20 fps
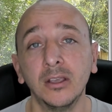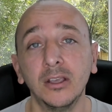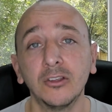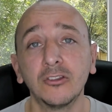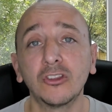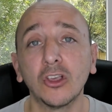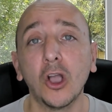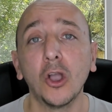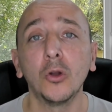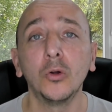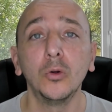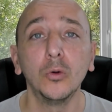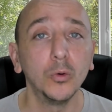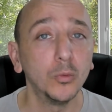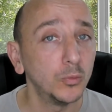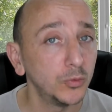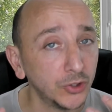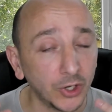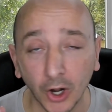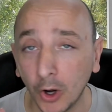So,
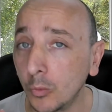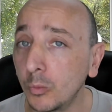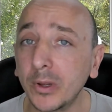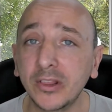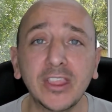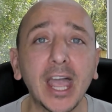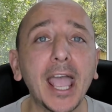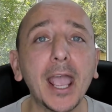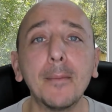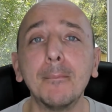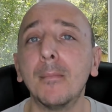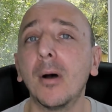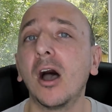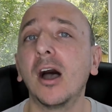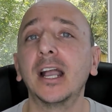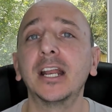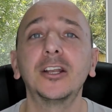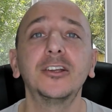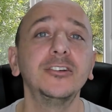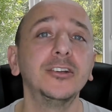with that in
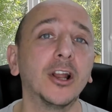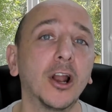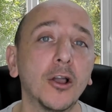mind,